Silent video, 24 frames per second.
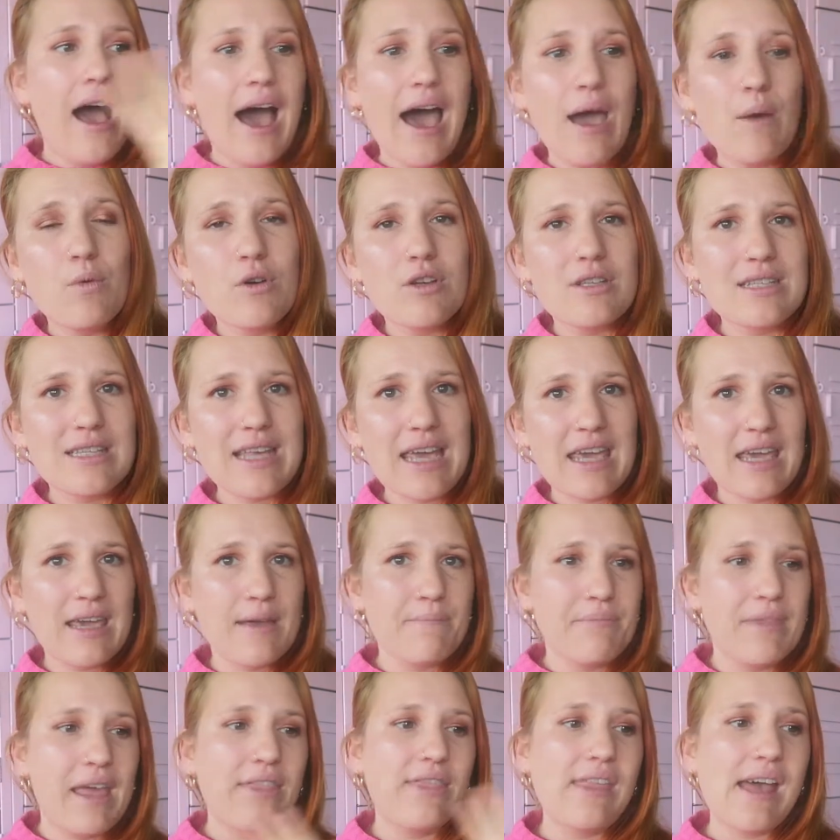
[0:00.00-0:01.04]
I will
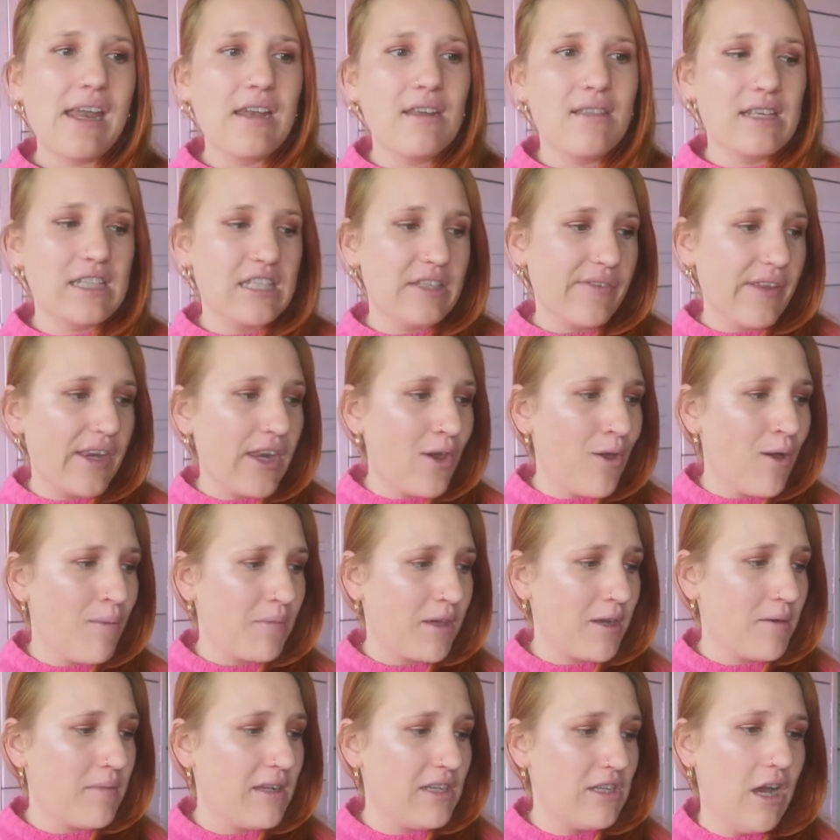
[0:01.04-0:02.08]
say at the end of this video I'm
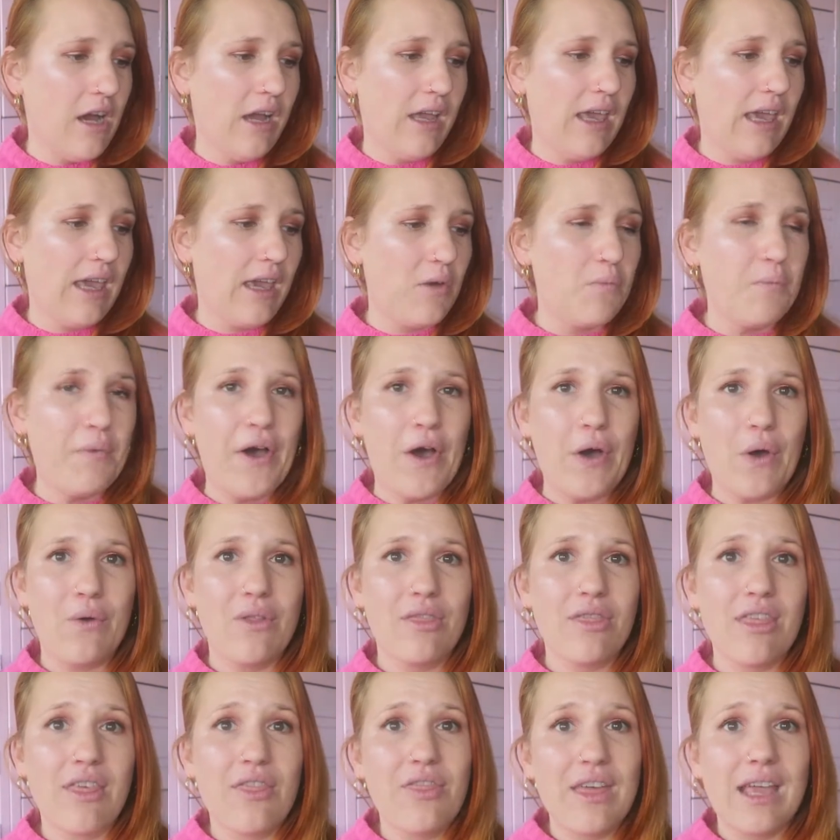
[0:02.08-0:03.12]
going to be talking
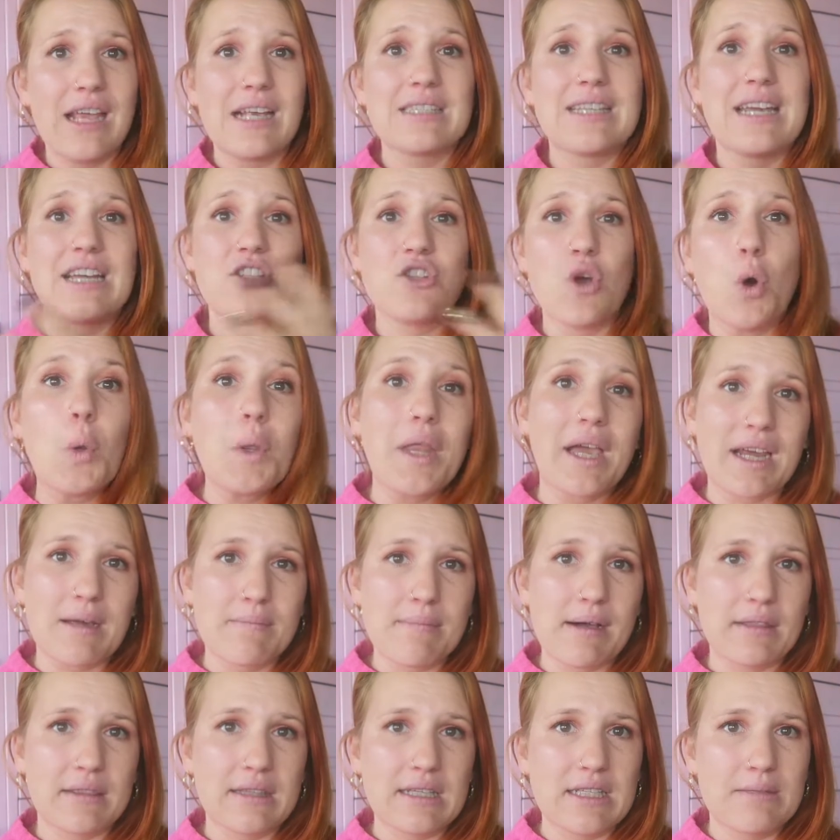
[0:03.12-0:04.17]
about the things I don't like
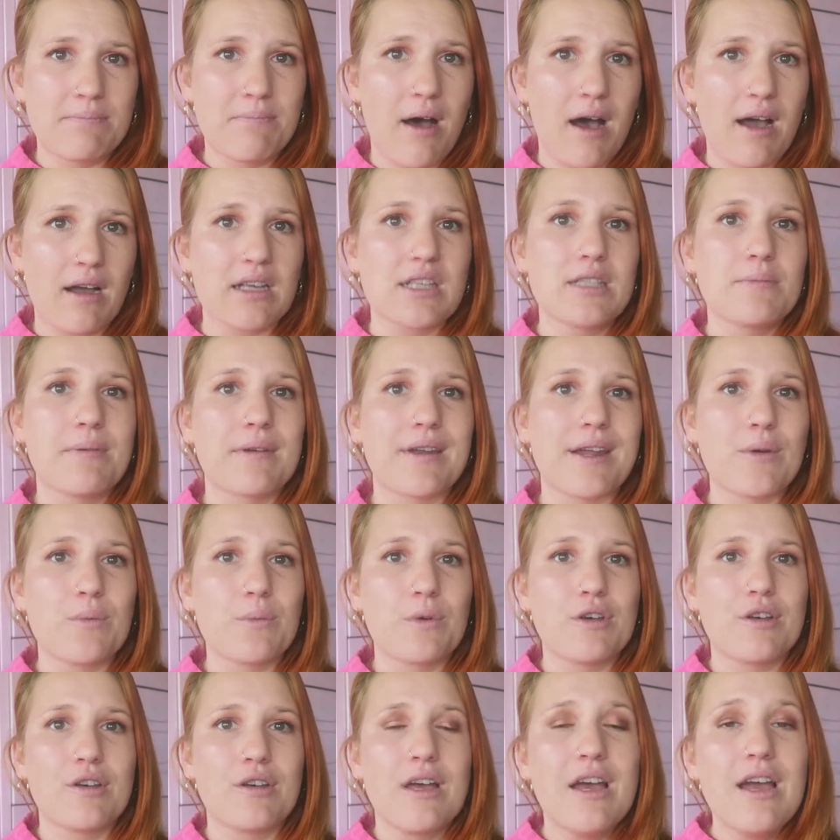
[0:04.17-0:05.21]
about this box, but I
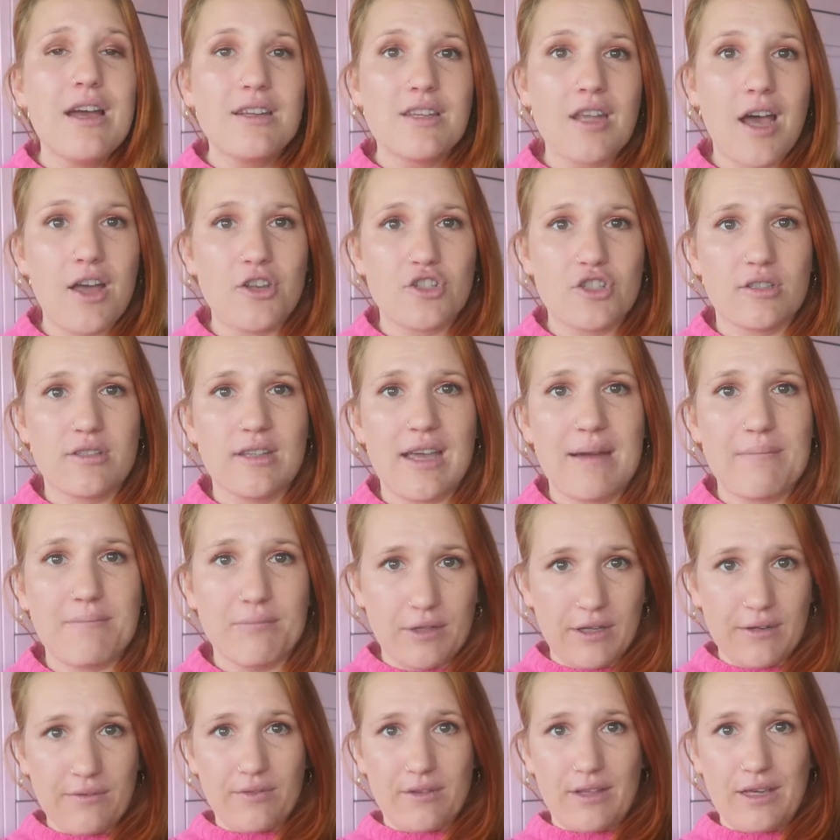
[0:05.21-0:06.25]
will touch on that
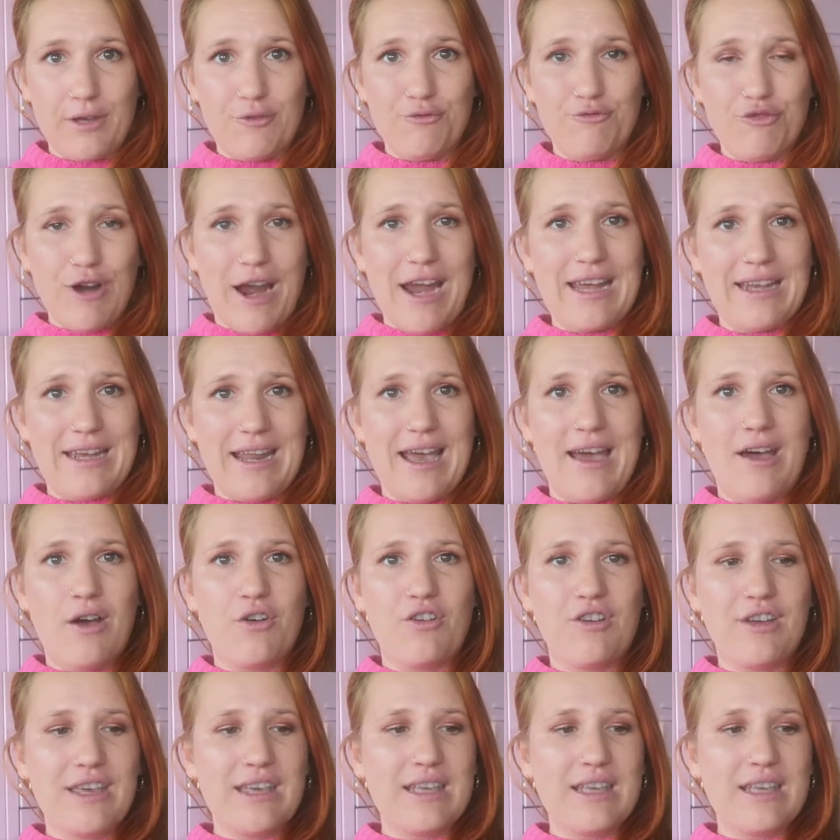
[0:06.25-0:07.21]
briefly right now.